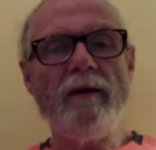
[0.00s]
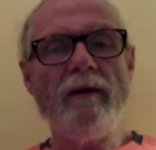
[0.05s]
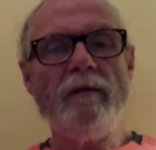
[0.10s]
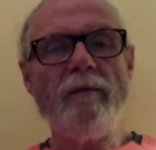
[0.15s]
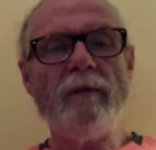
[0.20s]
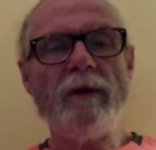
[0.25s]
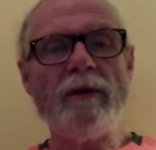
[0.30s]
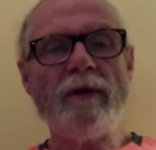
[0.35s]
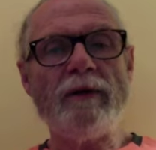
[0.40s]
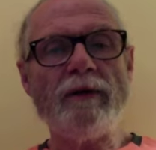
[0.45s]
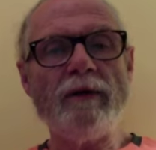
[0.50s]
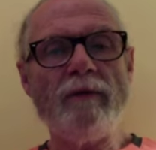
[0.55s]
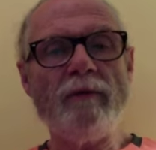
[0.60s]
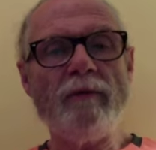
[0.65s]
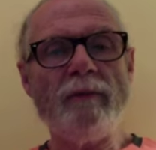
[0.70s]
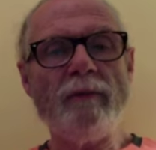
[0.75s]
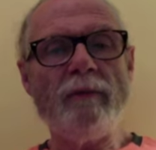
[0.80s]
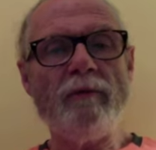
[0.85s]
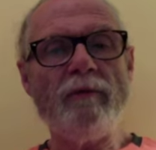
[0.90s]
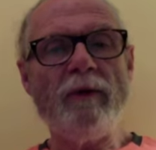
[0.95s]
But until we
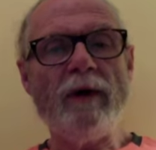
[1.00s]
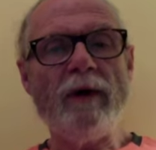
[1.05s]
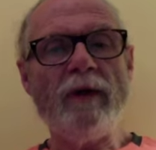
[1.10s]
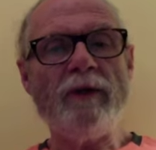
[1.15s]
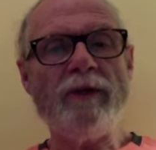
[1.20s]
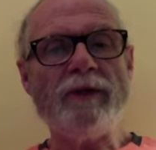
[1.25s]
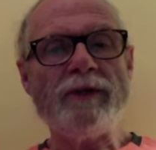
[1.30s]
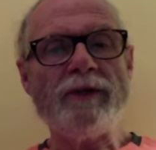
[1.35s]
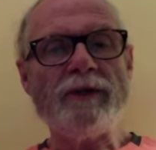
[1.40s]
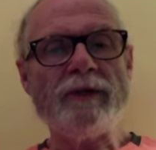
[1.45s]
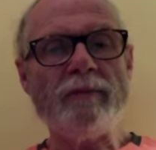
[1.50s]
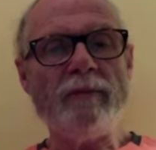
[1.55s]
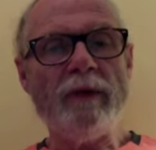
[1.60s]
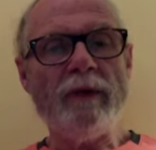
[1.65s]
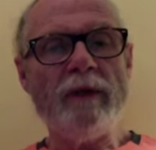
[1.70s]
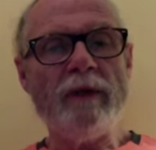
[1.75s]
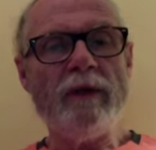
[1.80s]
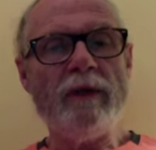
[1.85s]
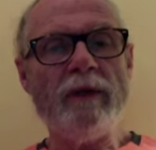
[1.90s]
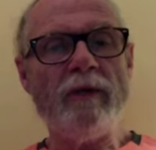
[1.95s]
provide the
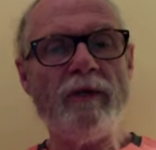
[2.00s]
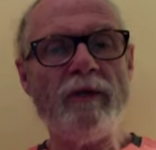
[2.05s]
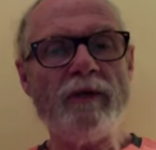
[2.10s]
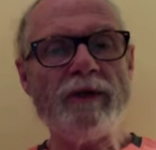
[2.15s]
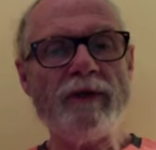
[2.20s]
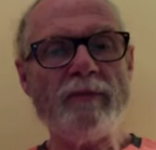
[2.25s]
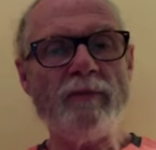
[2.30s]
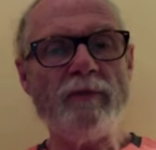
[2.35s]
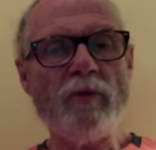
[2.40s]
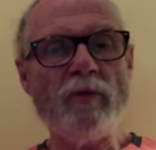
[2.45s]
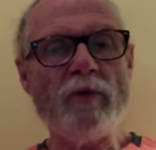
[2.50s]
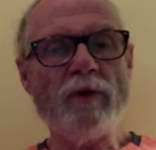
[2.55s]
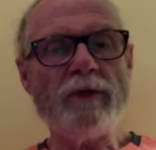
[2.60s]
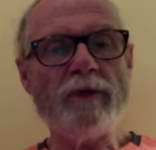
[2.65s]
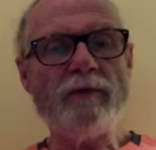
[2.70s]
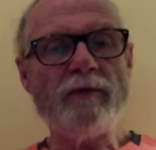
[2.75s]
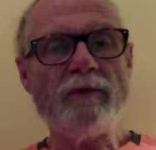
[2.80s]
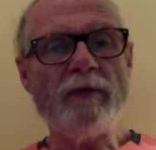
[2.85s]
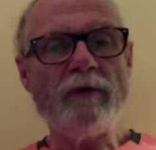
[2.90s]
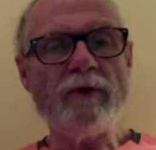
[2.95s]
stability and the supports
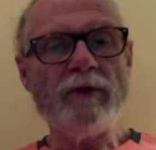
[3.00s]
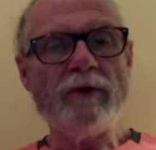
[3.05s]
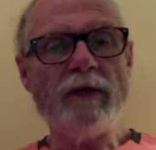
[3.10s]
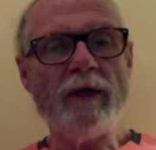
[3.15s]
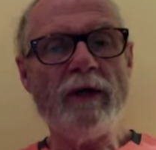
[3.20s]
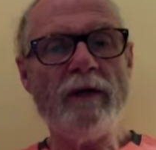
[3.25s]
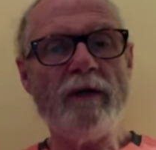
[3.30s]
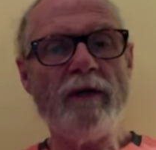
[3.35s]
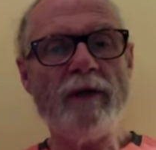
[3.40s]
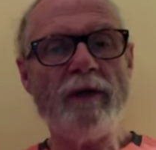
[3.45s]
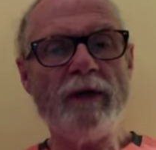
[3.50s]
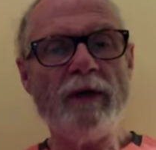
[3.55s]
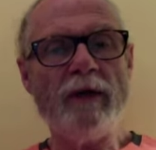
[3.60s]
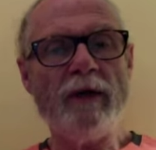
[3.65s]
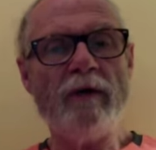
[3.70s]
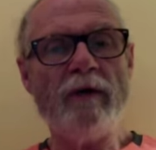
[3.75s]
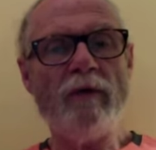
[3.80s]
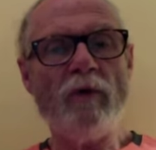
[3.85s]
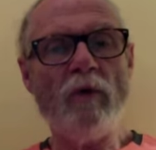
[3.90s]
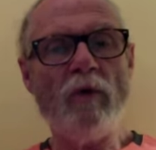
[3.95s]
for a child in
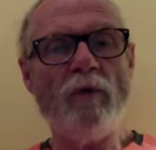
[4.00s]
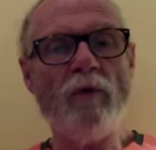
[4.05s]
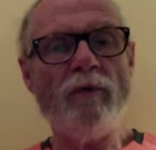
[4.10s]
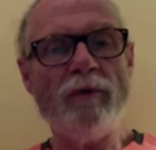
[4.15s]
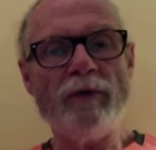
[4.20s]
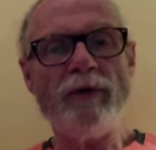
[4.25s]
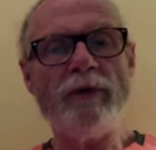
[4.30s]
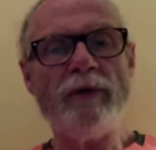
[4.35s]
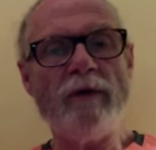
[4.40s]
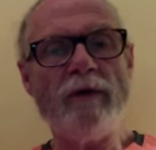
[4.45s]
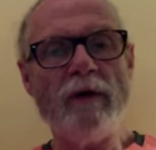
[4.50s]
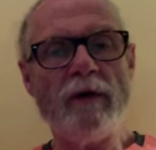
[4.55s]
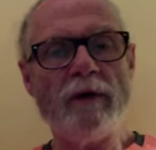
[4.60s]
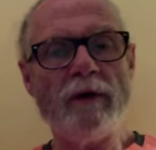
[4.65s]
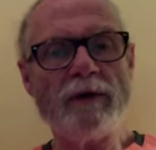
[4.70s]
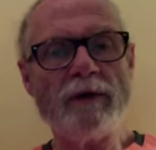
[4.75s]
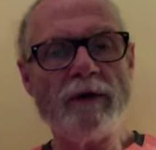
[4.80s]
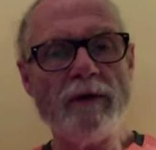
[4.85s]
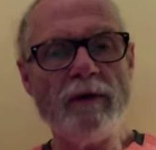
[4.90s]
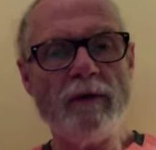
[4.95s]
care over the long
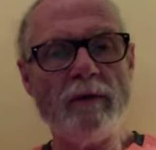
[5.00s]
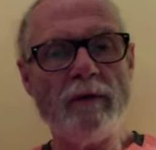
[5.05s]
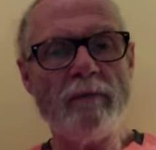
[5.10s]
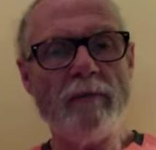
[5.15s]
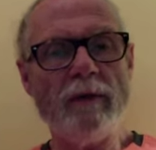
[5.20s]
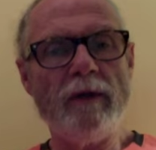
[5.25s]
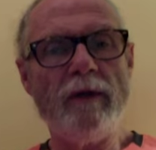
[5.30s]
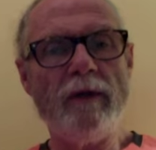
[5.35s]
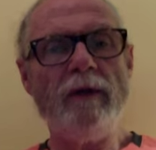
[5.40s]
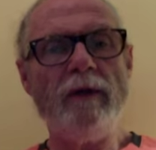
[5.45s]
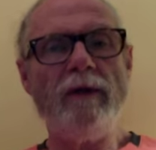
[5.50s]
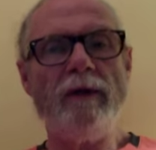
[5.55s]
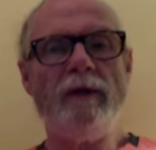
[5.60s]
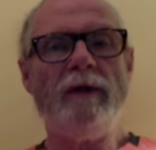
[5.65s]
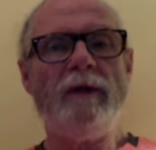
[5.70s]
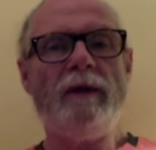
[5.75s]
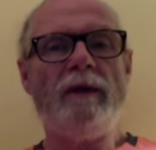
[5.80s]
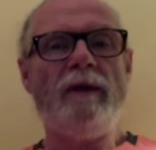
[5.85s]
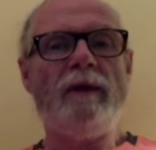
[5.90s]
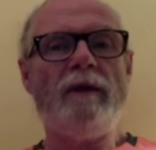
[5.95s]
term,
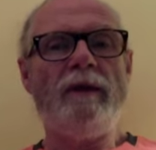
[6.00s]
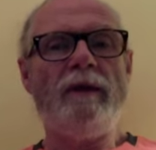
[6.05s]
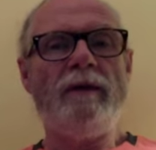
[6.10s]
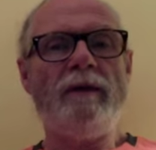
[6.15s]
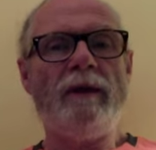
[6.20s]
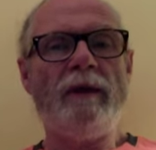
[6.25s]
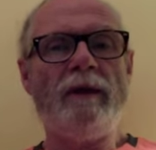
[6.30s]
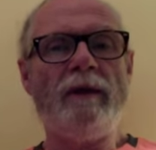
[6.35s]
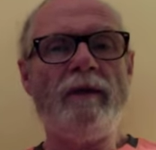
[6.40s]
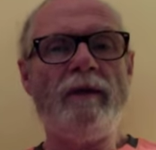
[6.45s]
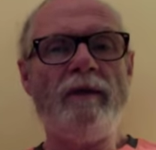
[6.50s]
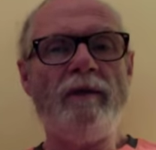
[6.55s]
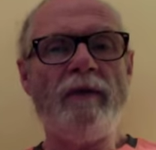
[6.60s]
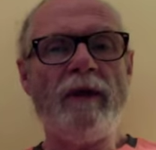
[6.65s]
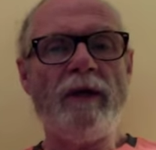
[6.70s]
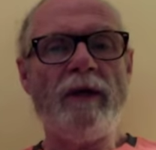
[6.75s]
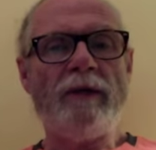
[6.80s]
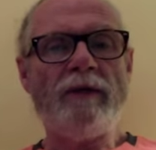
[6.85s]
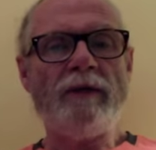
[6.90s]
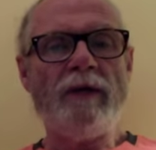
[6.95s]
then
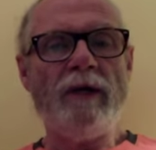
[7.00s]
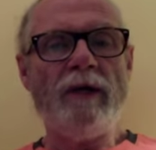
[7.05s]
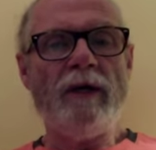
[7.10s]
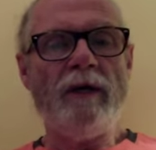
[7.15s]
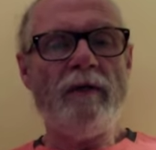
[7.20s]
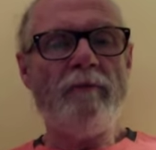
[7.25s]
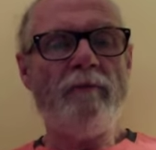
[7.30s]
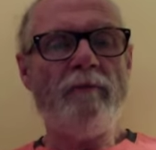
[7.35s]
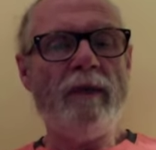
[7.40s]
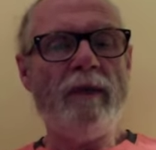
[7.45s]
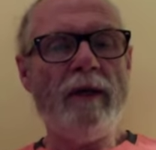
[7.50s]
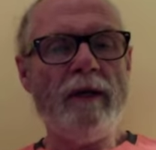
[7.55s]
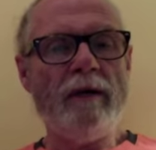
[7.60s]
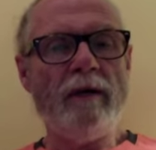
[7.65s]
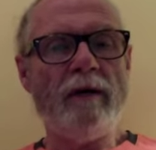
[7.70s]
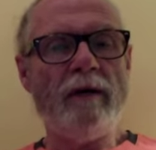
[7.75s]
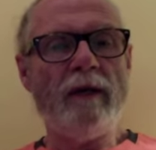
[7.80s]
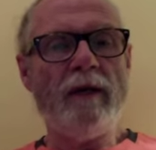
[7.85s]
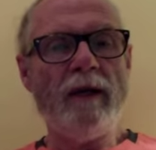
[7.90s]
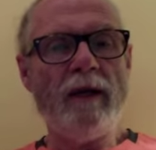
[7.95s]
that child may
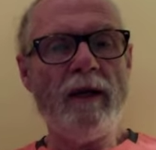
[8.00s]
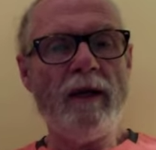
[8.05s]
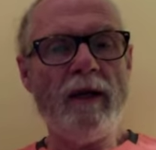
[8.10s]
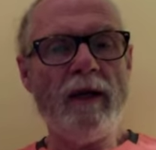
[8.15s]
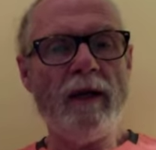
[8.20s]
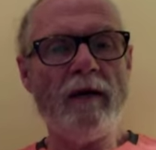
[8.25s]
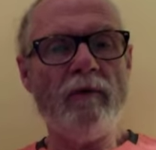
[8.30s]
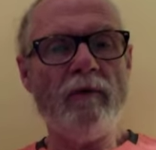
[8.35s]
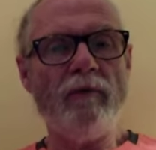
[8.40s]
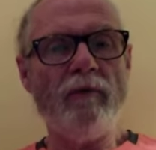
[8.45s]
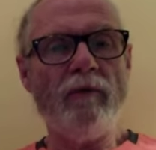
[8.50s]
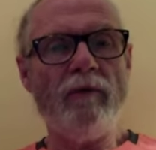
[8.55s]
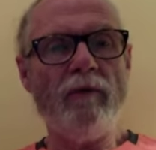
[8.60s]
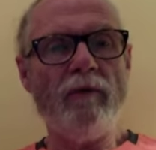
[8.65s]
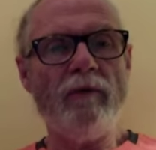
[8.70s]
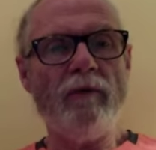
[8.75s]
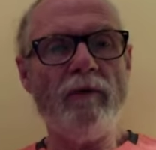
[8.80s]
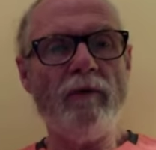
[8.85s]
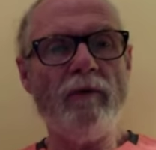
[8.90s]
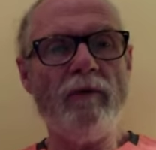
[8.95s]
not have
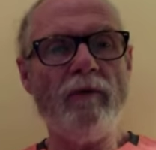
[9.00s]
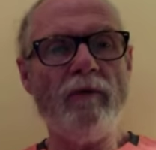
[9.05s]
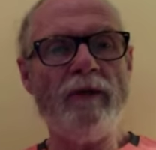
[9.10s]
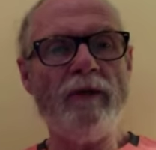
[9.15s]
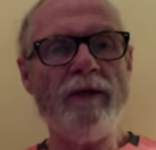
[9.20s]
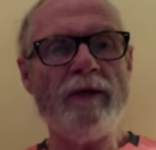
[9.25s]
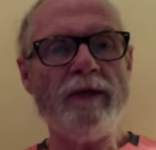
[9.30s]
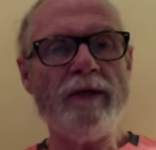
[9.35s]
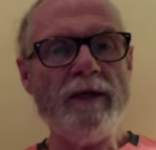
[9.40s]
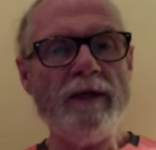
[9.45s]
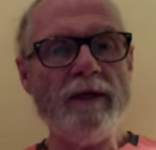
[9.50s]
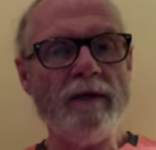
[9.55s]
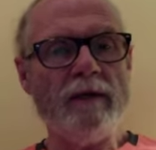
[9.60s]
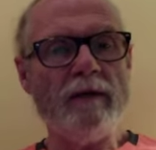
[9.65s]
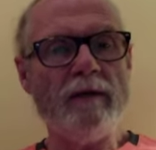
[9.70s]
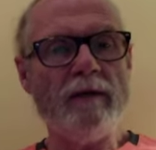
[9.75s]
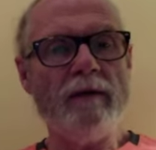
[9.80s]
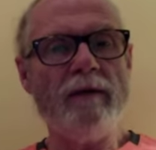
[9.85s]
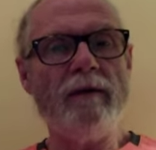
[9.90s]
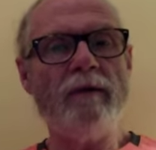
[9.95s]
the
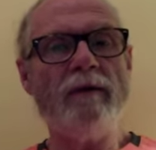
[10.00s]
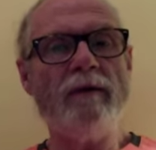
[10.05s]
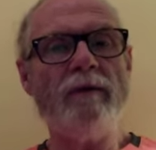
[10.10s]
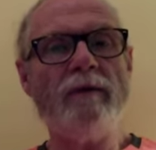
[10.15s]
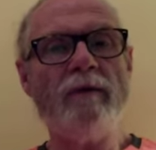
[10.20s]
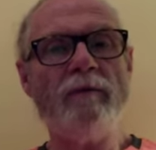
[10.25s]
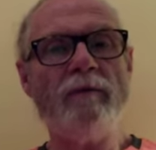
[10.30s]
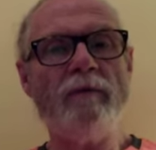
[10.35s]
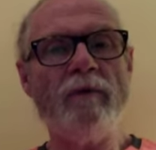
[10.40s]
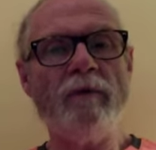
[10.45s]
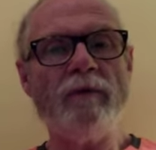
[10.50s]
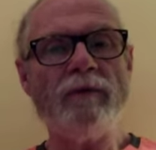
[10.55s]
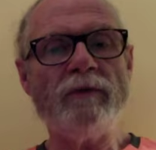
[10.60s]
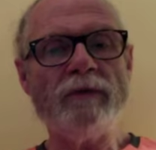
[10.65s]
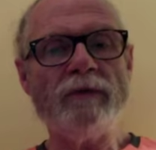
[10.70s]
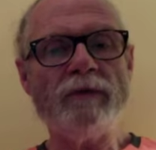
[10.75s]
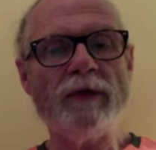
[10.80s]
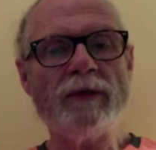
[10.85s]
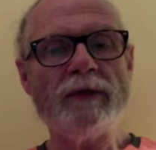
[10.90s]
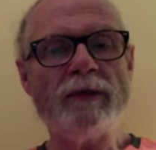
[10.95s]
deal that we've
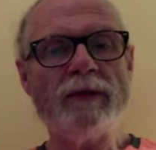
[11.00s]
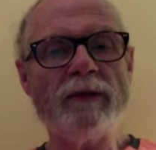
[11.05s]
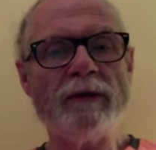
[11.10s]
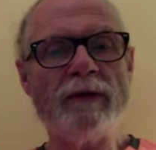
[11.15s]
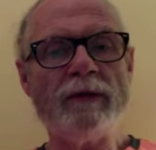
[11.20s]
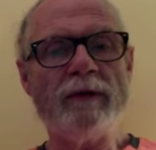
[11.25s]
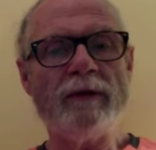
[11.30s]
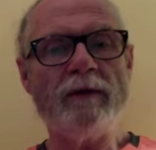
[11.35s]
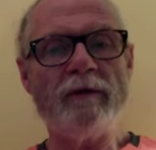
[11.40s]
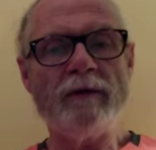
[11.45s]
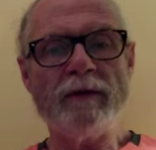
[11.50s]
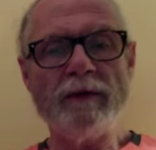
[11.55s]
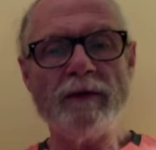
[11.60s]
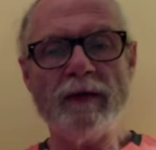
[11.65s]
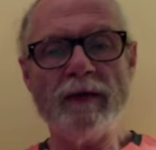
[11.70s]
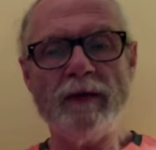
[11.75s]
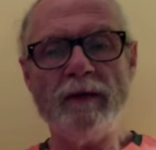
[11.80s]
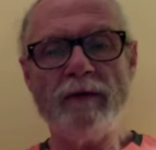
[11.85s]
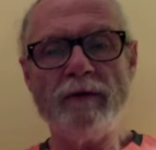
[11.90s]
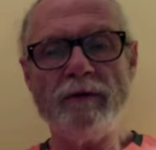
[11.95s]
suggested that they're
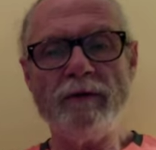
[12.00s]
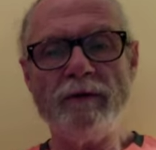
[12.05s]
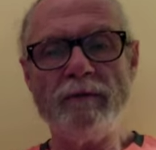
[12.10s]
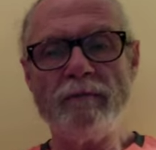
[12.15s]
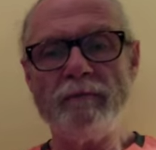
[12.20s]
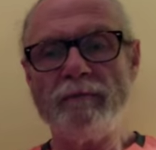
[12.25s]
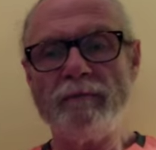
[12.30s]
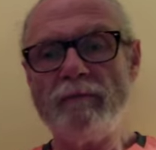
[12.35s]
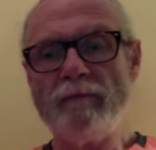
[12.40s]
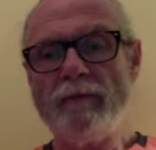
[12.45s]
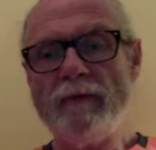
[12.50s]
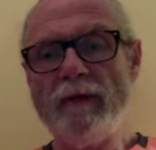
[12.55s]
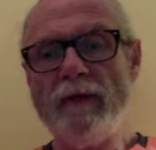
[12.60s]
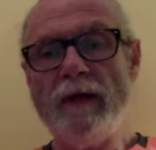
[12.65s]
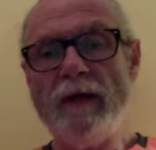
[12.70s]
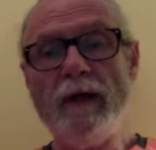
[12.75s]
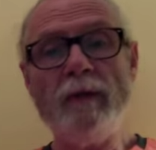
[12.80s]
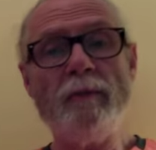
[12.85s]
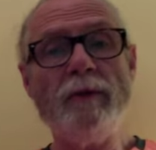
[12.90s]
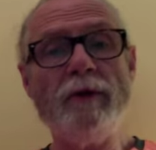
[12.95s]
entitled to.
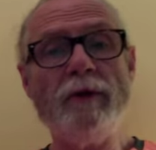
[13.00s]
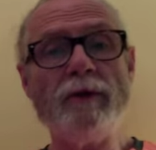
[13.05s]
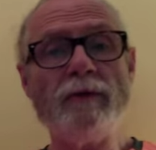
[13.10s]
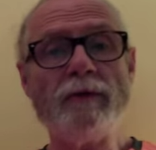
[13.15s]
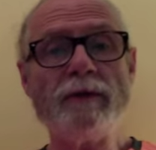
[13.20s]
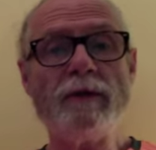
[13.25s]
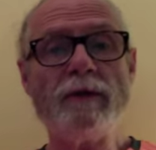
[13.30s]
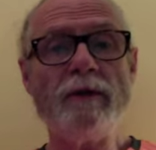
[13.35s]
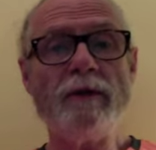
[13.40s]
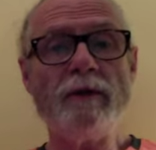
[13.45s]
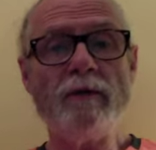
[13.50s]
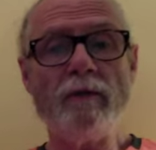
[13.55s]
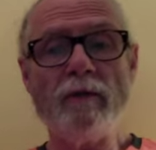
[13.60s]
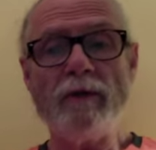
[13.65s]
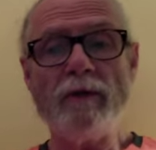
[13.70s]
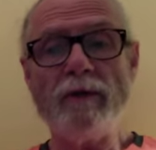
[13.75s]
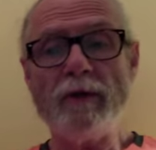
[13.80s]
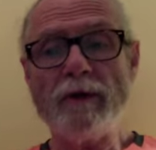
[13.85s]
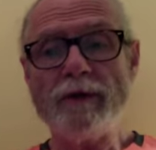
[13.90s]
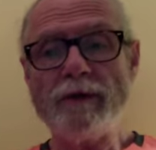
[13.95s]
I'd be interested in your
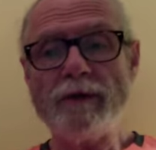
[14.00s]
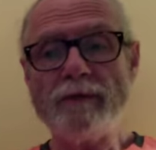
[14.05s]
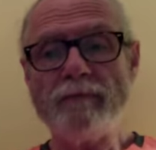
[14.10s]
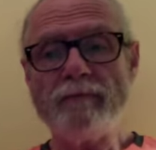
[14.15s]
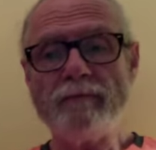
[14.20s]
thoughts.